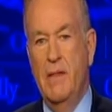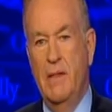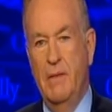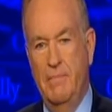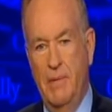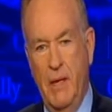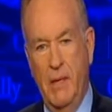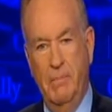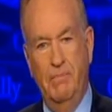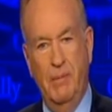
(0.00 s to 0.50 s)
the
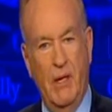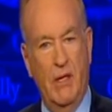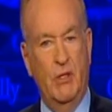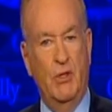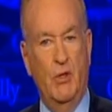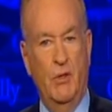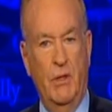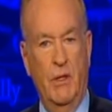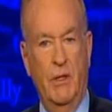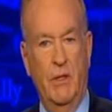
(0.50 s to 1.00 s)
big
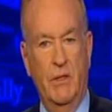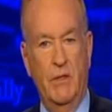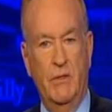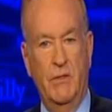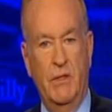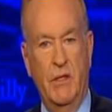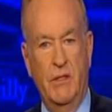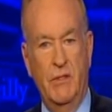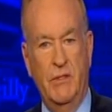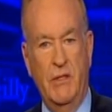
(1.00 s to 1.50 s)
picture
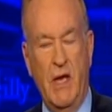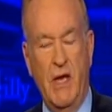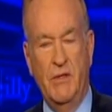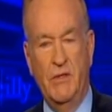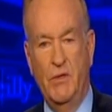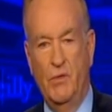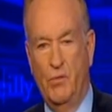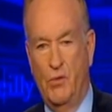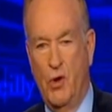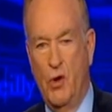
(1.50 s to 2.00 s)
is the
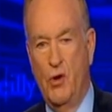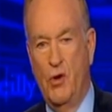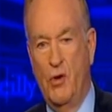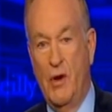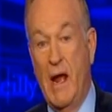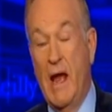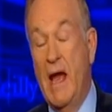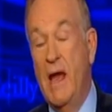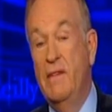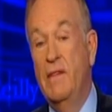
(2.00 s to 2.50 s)
assassin Roeder
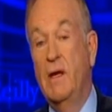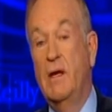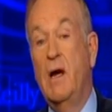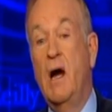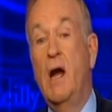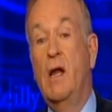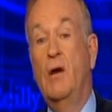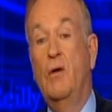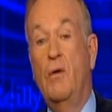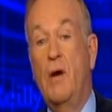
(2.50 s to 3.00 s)
and the
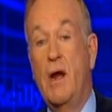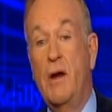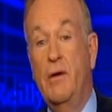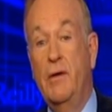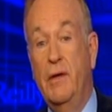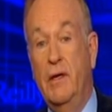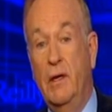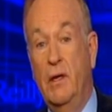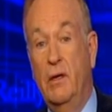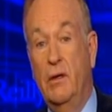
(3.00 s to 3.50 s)

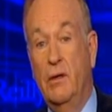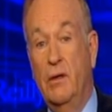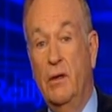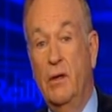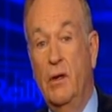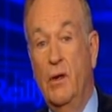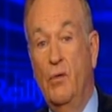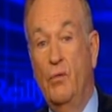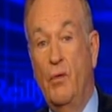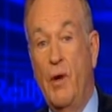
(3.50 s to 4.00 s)
Colorado killer
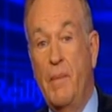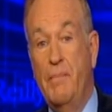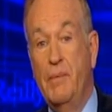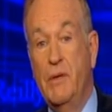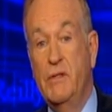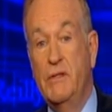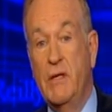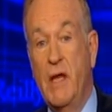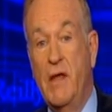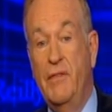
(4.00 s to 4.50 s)

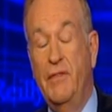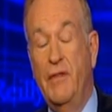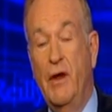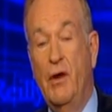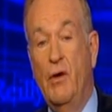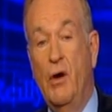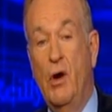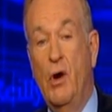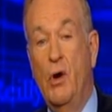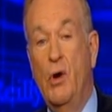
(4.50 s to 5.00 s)
represent
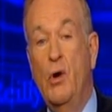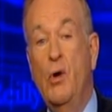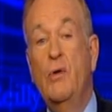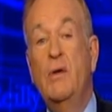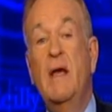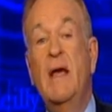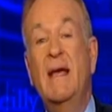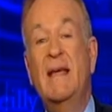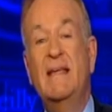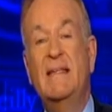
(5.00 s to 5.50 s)
their
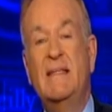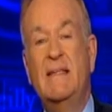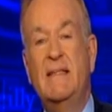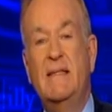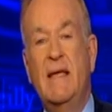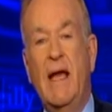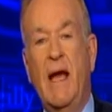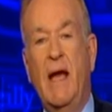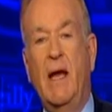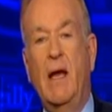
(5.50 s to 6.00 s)
own
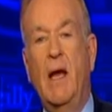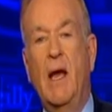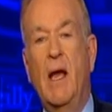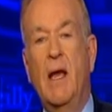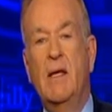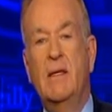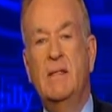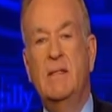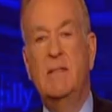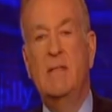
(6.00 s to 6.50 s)
sick
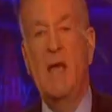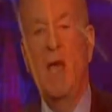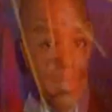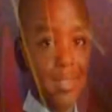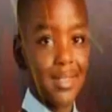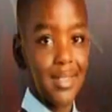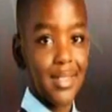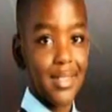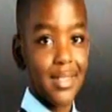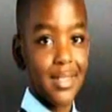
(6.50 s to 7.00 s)

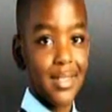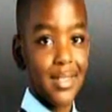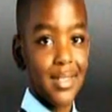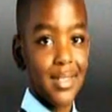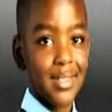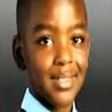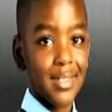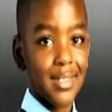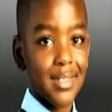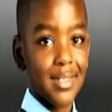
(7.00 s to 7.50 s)

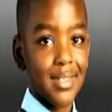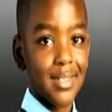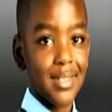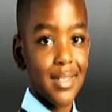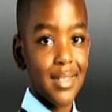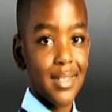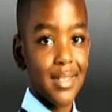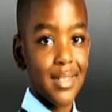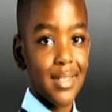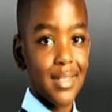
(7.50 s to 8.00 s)
selves.
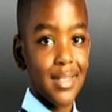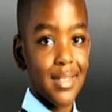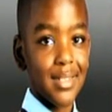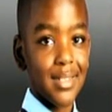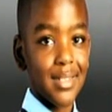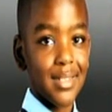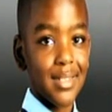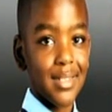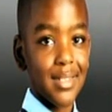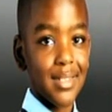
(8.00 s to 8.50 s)
Nothing
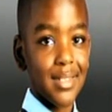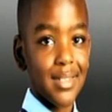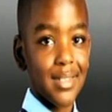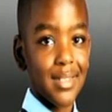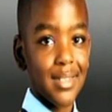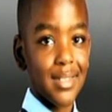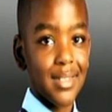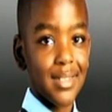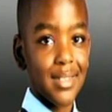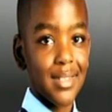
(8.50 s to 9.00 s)
more. Same
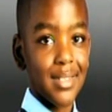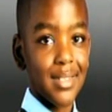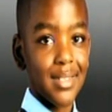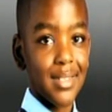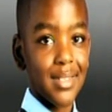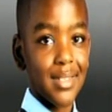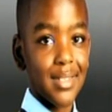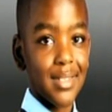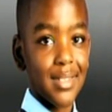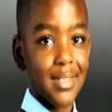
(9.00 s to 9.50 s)
thing with the
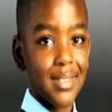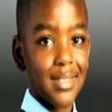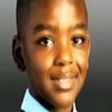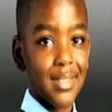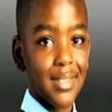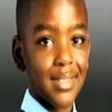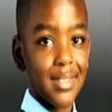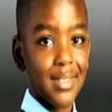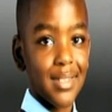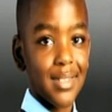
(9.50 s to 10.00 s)
murder of
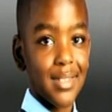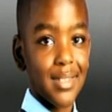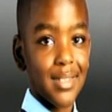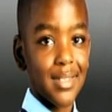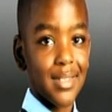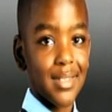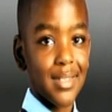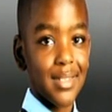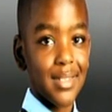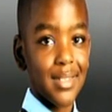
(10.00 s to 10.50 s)
9-year-old
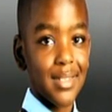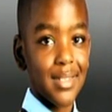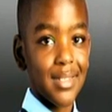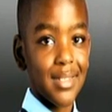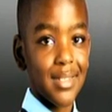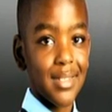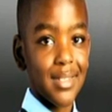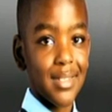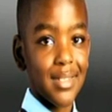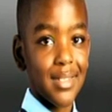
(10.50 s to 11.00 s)
Tyshawn
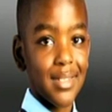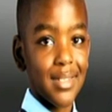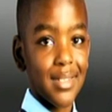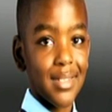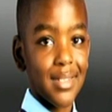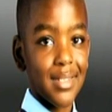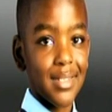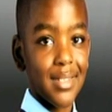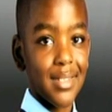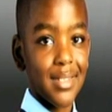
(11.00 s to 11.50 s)
Lee
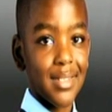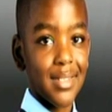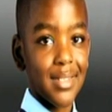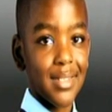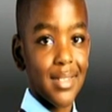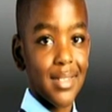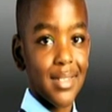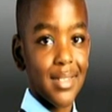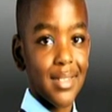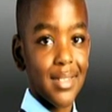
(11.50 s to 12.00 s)
in
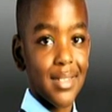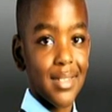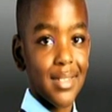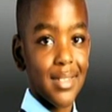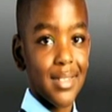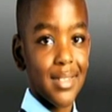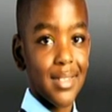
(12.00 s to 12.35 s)
Chicago,